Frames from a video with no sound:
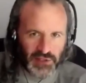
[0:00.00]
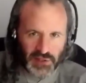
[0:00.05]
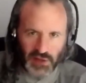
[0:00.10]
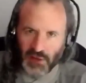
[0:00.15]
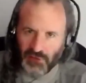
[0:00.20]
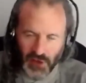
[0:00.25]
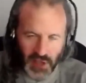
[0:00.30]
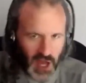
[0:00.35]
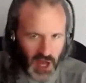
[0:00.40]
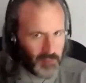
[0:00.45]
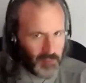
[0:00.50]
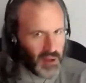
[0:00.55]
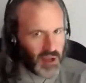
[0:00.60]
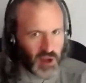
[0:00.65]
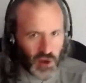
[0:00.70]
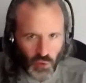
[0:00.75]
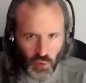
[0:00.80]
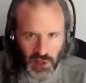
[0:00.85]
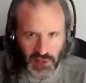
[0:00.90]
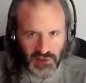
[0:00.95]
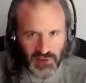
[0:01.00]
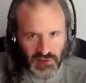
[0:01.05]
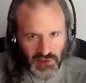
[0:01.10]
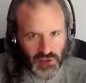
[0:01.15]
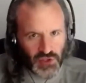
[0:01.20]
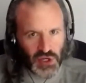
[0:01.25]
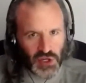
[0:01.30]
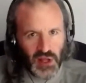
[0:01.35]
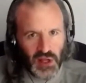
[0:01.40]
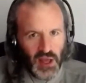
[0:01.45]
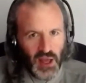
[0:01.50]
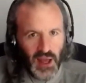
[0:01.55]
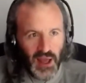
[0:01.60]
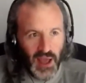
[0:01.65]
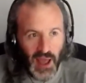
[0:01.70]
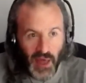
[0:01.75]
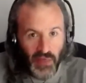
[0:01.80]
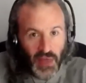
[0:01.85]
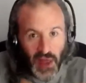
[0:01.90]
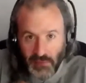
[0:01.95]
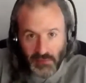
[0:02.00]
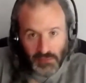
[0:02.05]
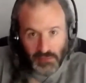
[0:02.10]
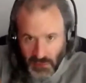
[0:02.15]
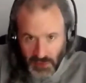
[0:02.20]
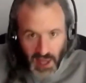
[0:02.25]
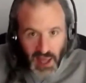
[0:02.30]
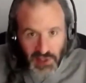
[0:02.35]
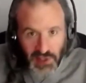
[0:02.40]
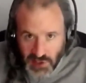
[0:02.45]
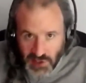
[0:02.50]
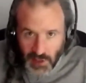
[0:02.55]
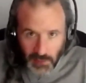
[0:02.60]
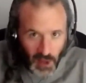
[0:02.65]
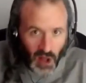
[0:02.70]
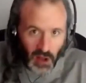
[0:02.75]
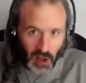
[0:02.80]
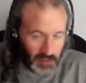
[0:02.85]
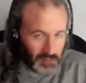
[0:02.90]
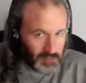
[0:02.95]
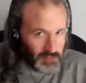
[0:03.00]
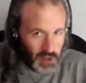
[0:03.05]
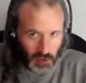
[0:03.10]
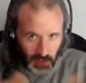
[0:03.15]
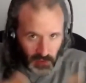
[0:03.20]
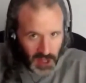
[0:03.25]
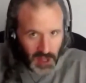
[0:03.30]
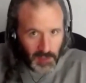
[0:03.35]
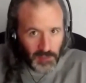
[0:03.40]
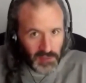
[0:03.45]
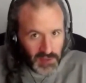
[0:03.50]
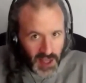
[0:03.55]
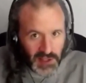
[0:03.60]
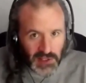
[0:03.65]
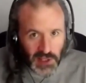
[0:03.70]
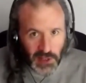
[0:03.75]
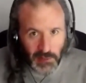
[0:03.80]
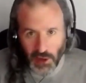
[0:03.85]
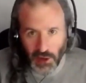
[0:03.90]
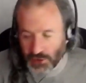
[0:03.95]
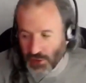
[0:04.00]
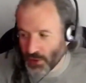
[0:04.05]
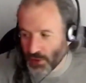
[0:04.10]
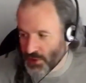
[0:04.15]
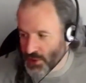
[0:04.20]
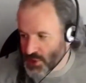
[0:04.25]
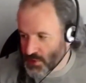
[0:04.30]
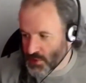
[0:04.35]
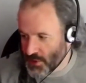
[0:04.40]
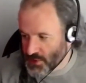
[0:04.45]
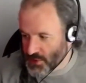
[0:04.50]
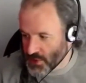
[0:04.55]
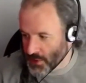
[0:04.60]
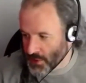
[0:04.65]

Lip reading: If you got to make a quick decision, and then test them all, keep testing them all. Don't dismiss them.